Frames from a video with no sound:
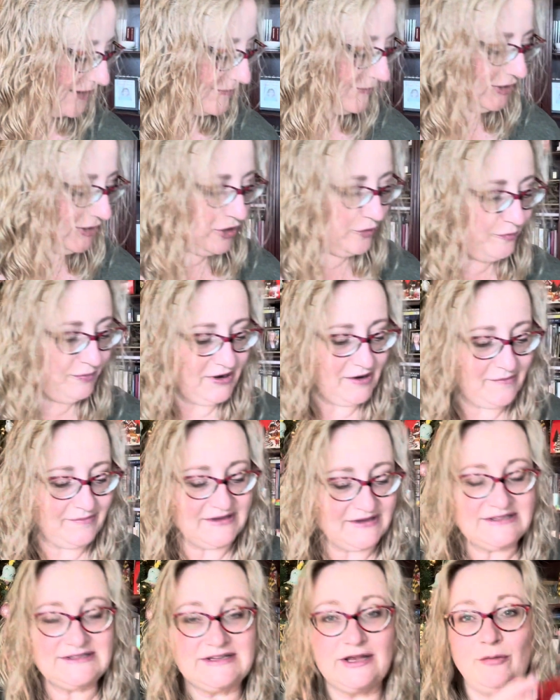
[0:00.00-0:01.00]
going to open up
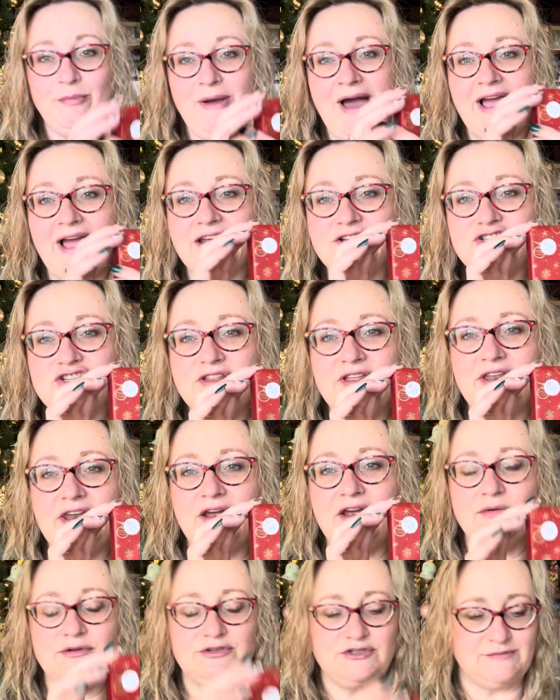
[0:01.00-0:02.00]
this little package, and then
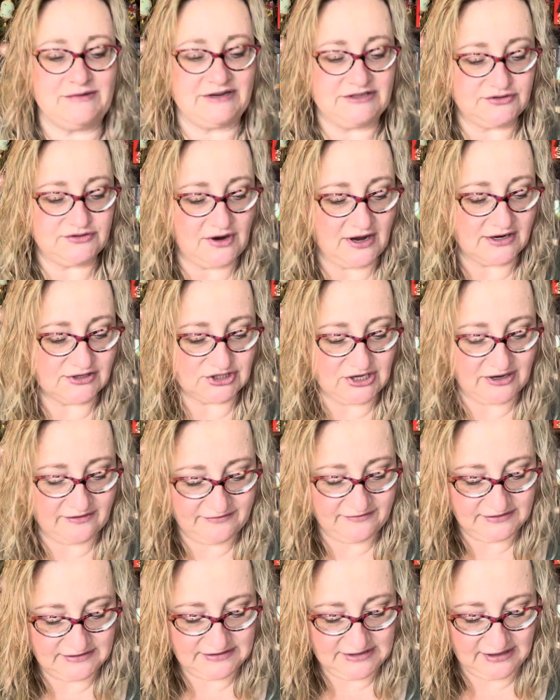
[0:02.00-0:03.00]
I will do my scratch off
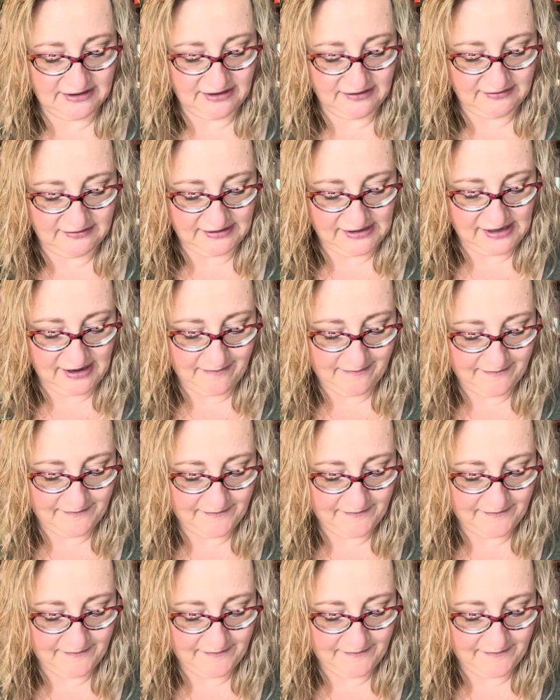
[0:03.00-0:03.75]
and tell you the name.